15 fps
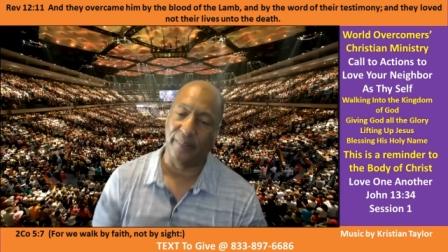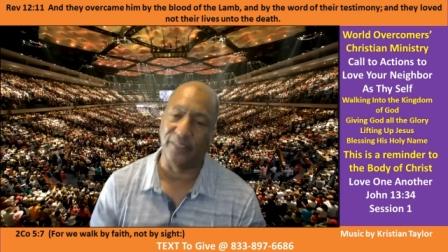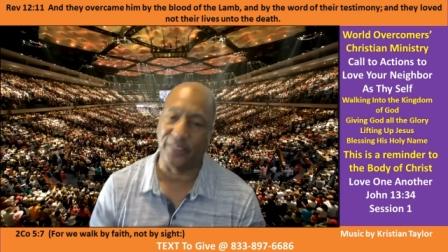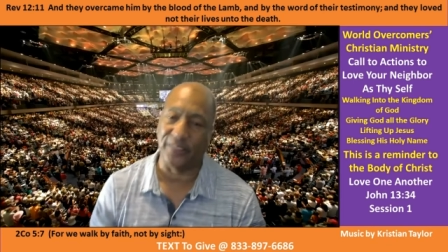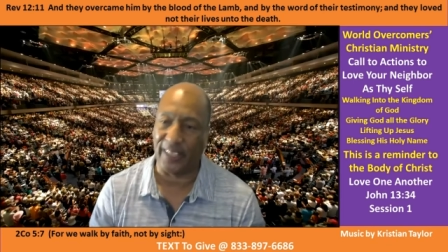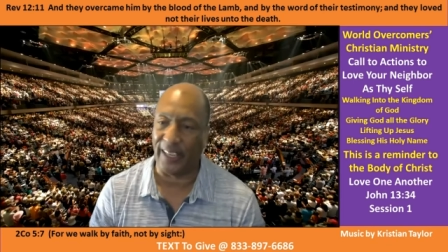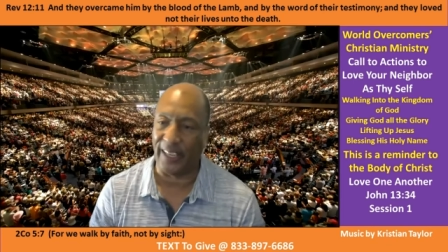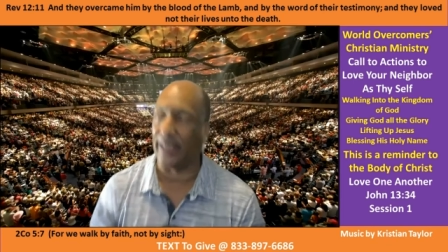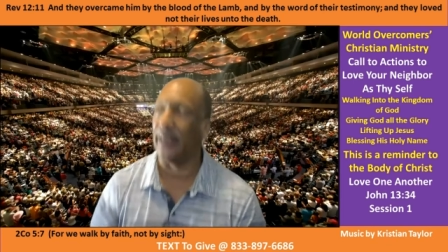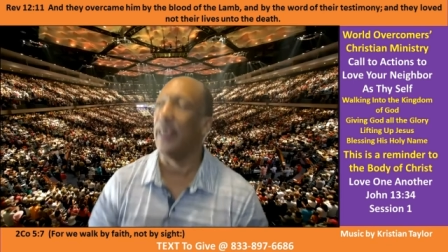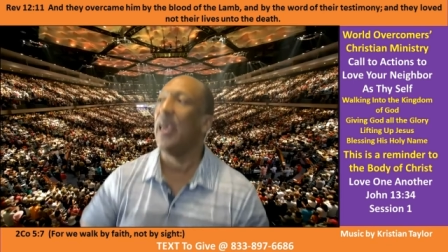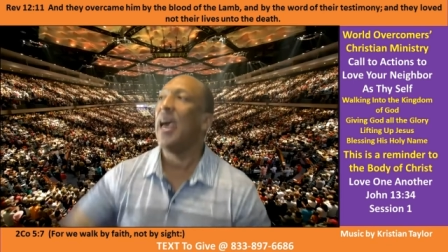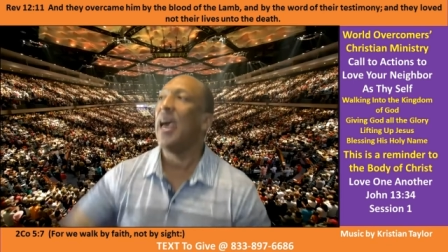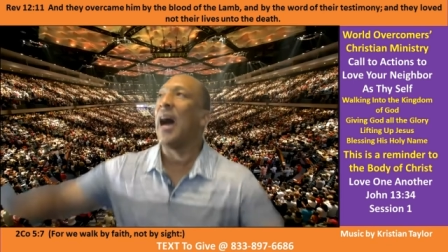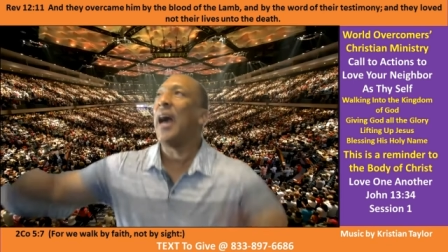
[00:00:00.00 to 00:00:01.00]
of their skin.
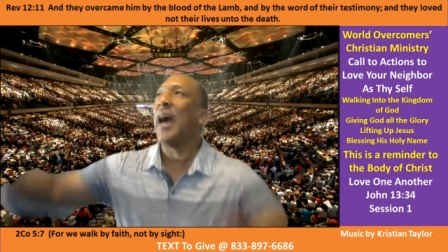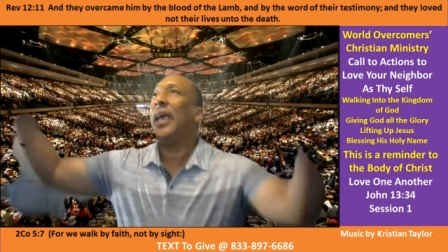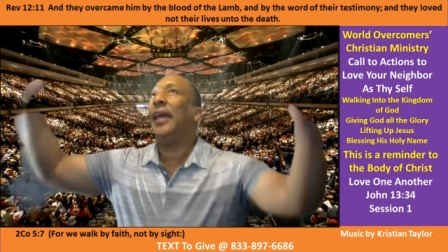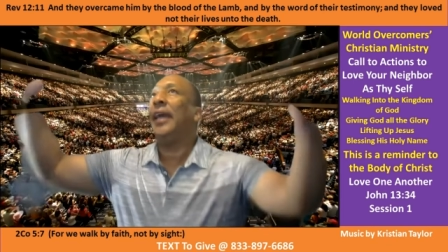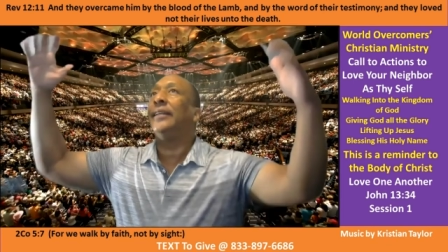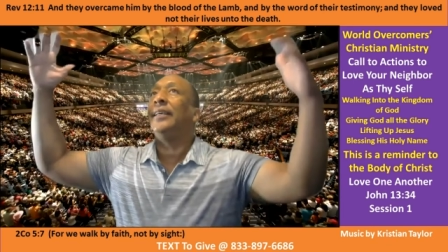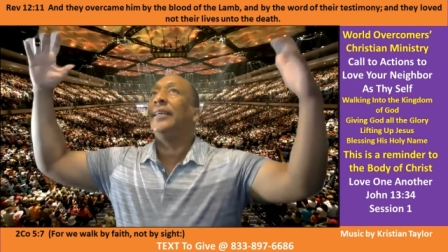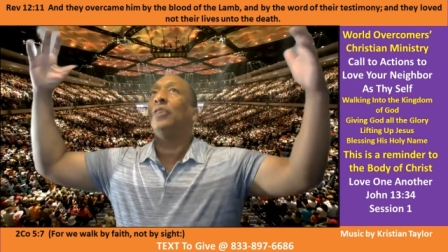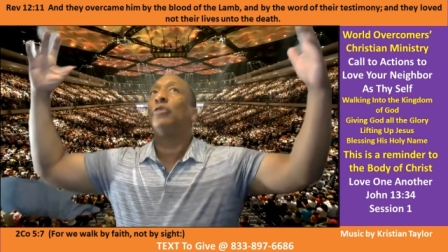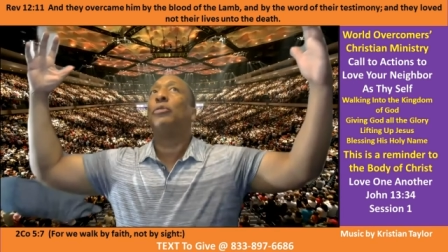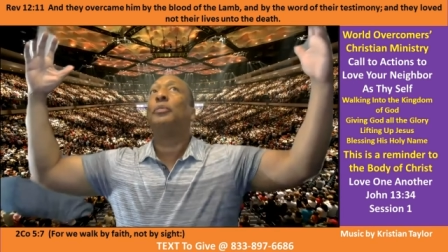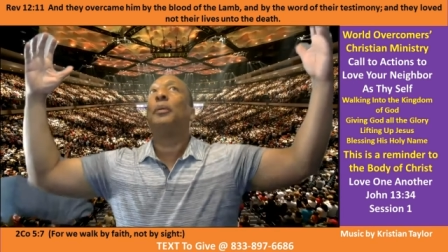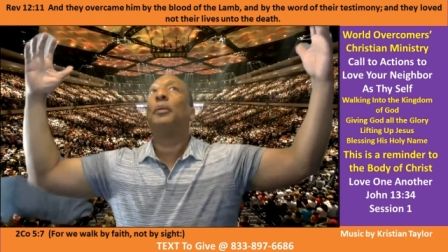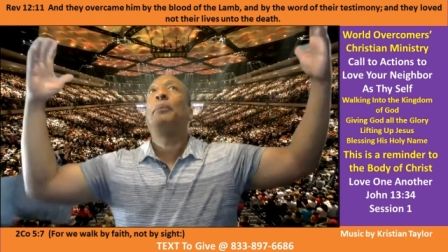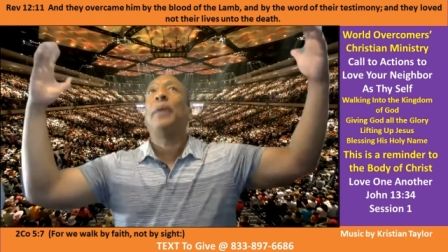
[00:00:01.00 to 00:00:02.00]
I hate these
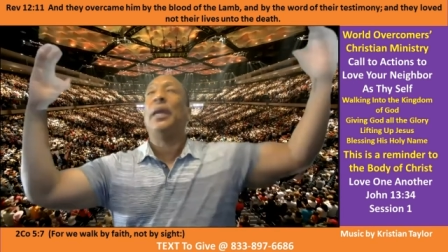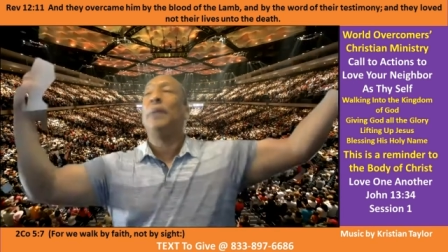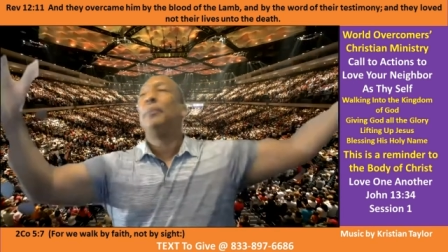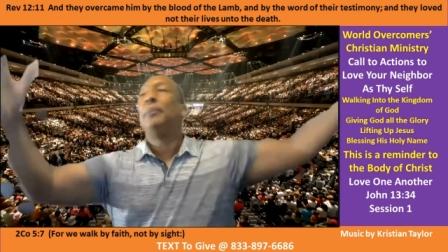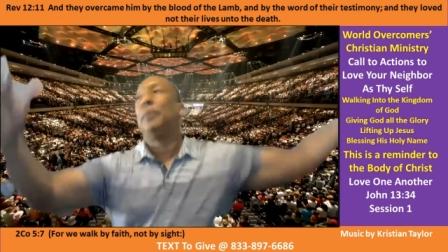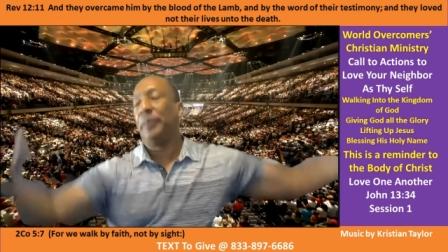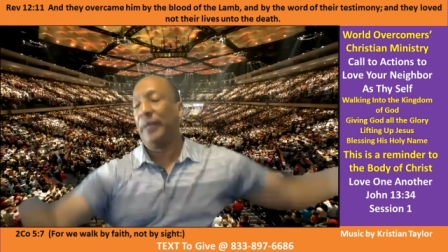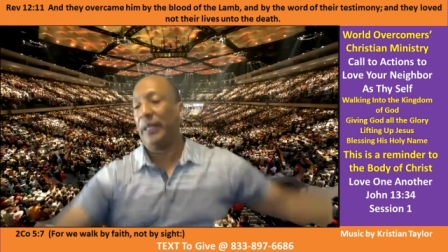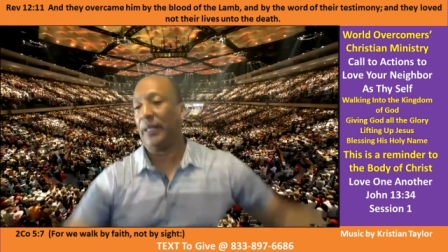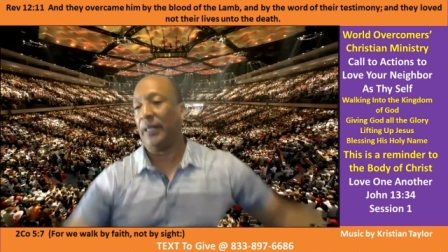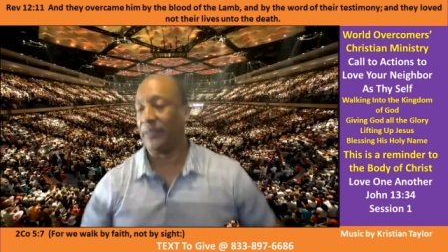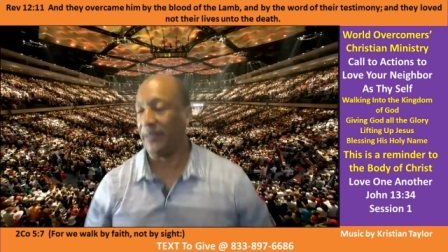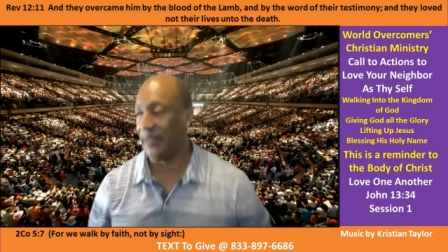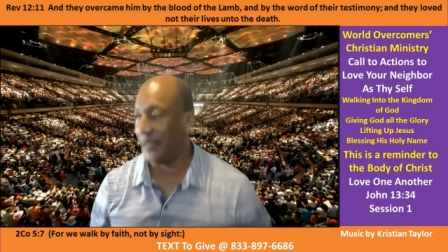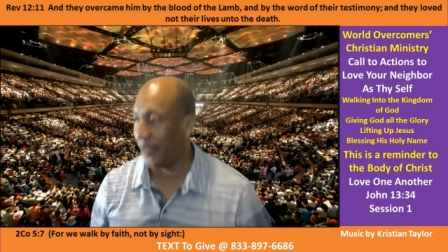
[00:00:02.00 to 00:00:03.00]
group of people
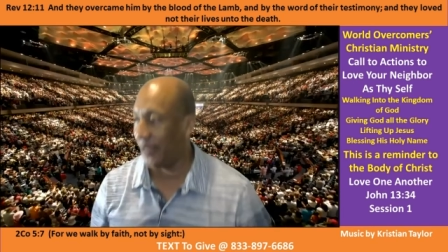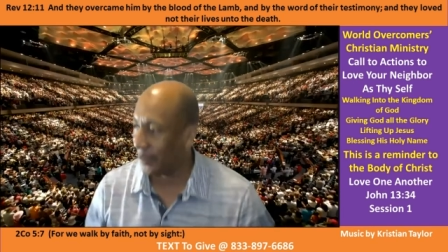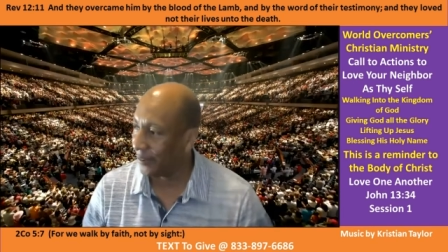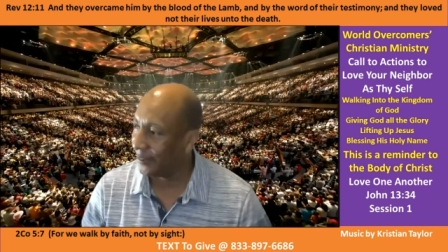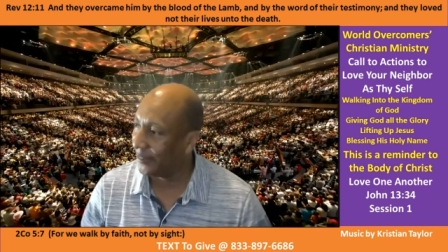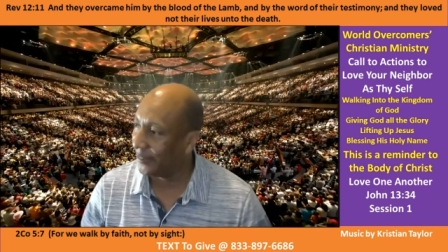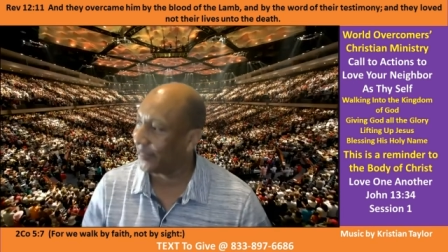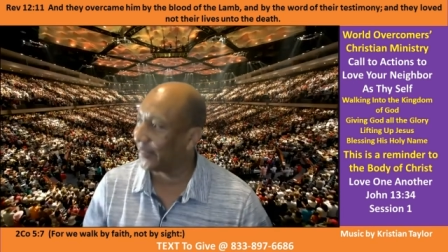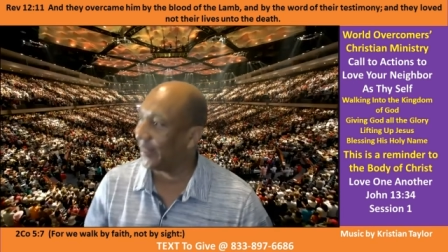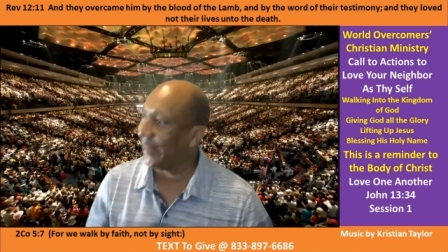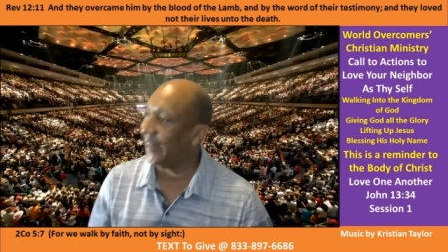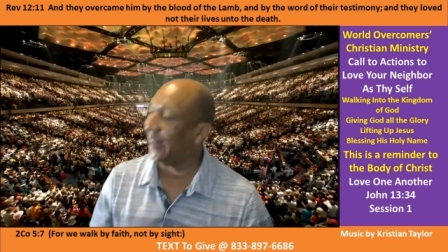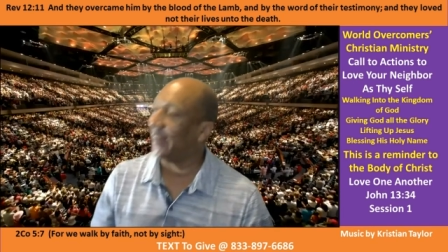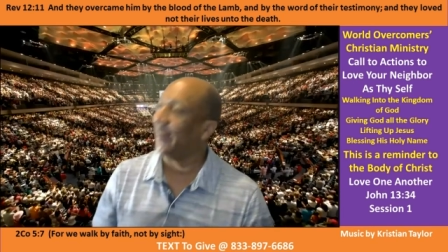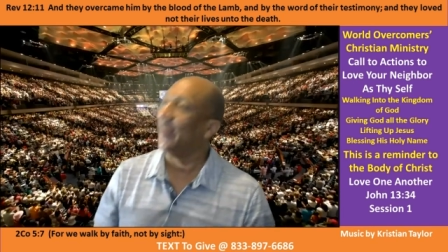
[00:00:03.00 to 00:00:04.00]
because of the color of their
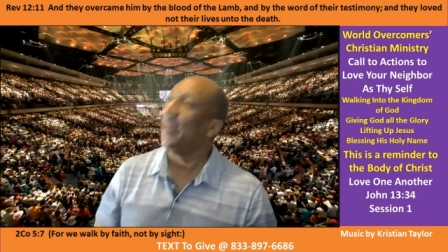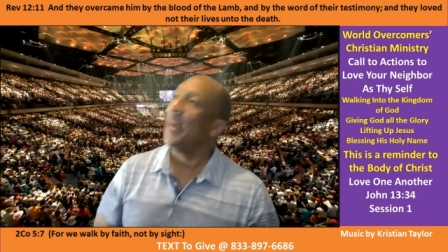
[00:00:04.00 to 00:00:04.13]
skin.